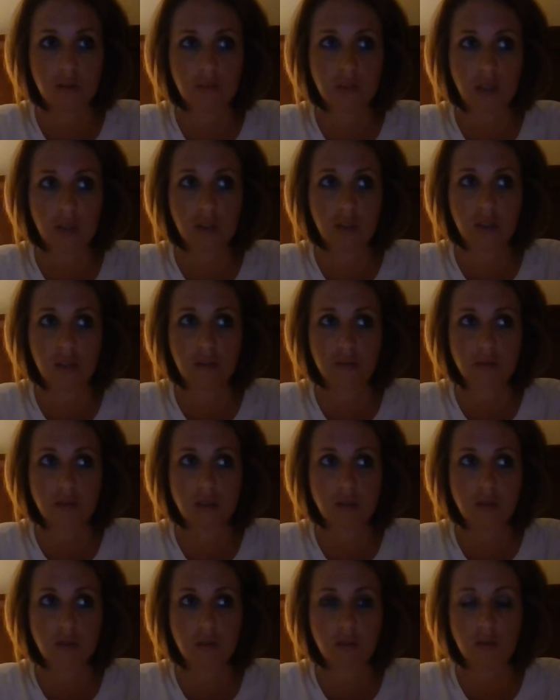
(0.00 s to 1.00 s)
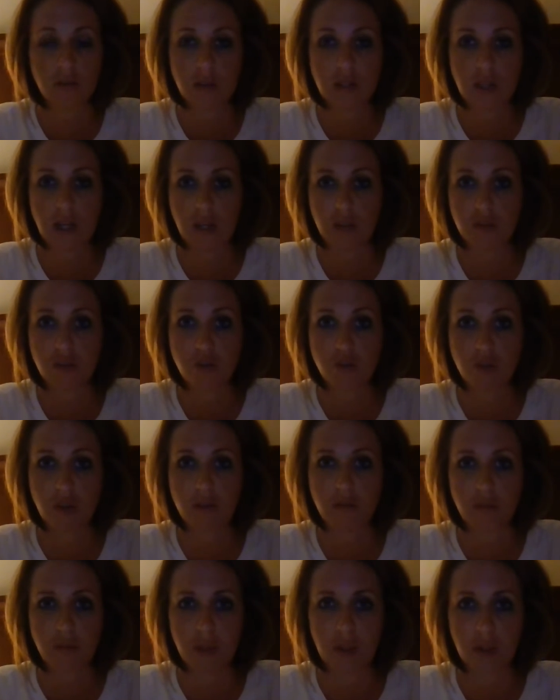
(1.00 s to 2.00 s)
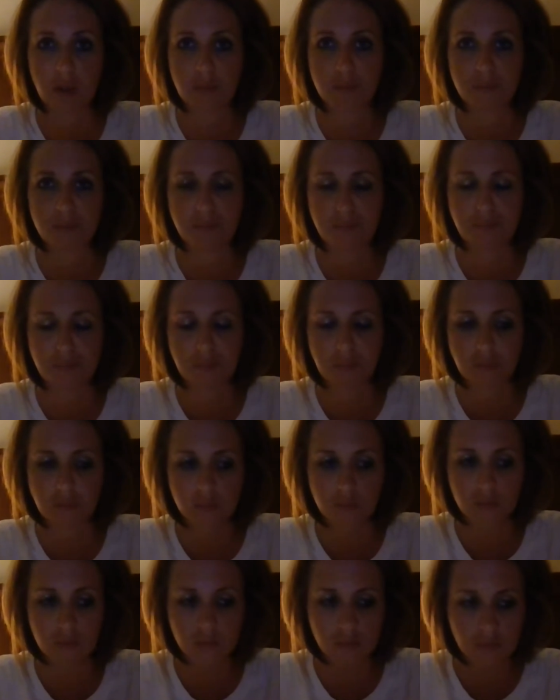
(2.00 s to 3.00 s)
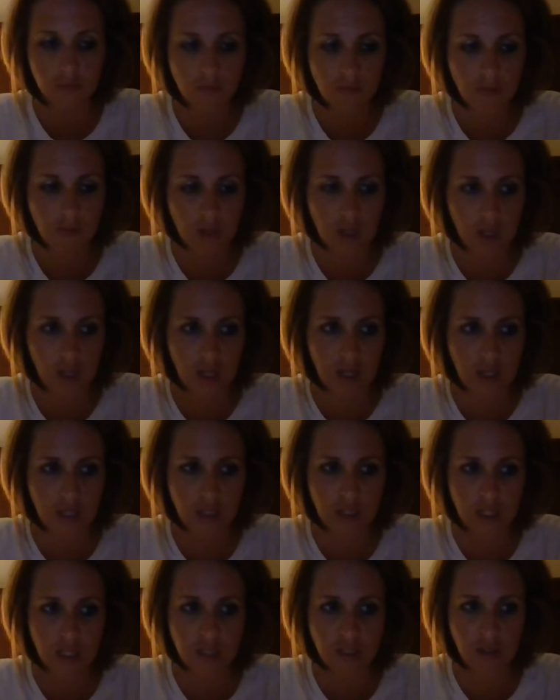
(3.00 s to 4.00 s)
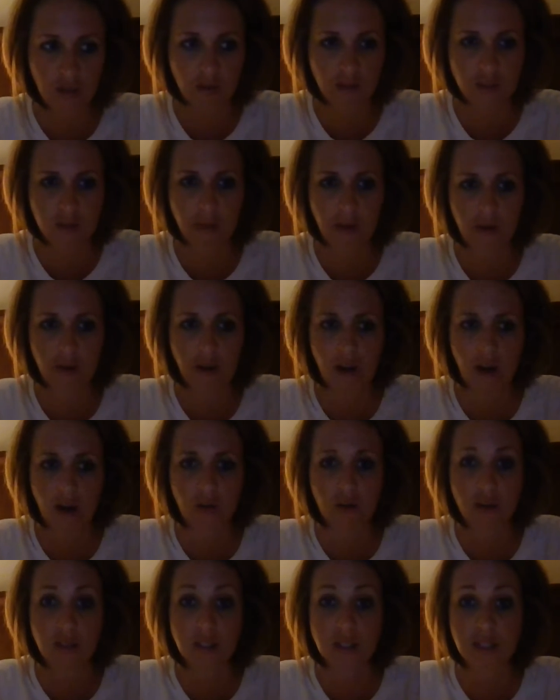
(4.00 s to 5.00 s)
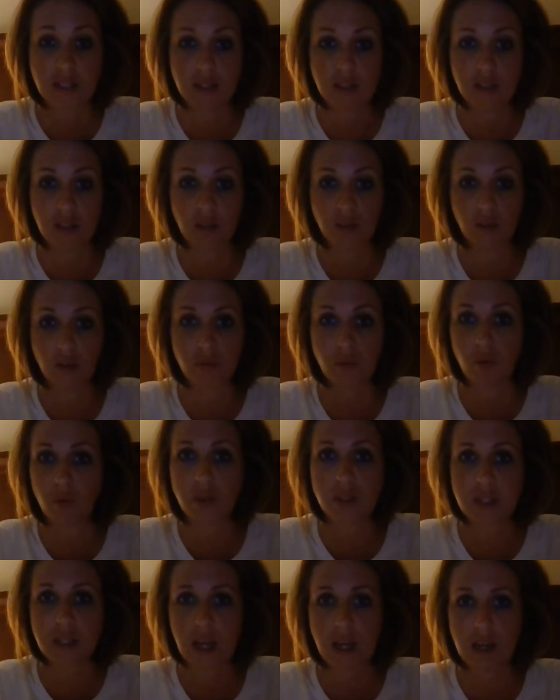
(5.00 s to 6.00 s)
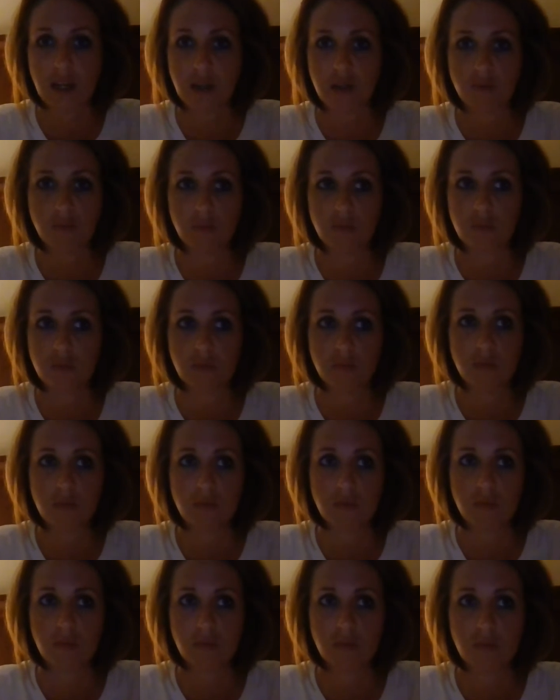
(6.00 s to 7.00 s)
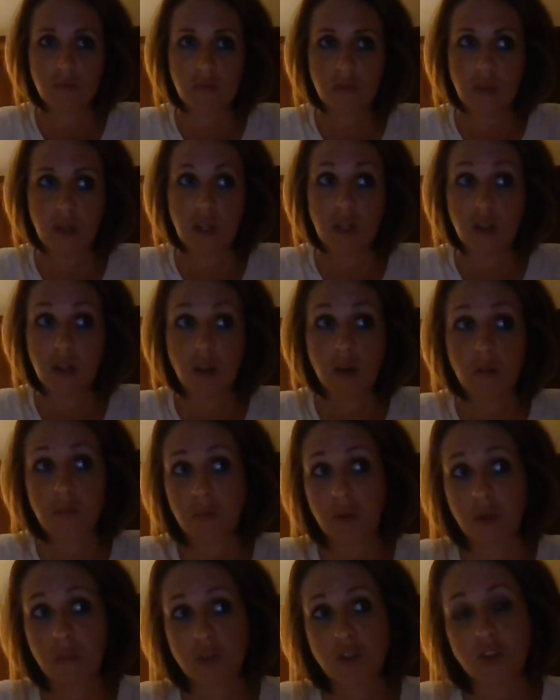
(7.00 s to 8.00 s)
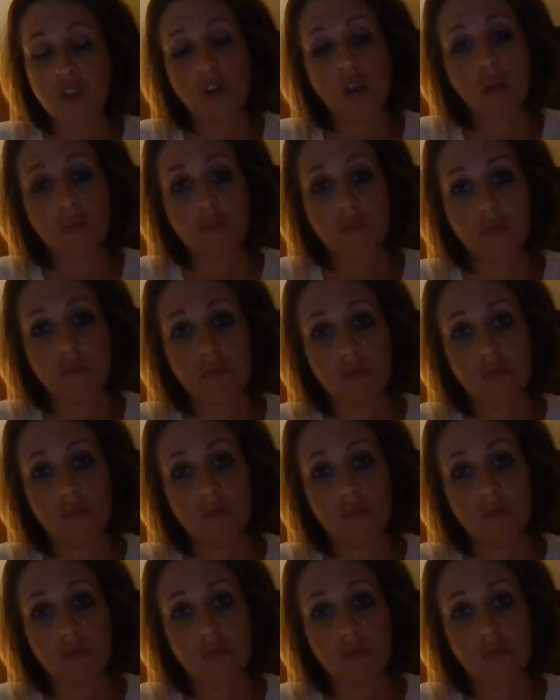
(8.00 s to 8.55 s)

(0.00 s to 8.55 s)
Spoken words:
that lived down the street from him, and he talks about how the little boy's dad ended up pretty much not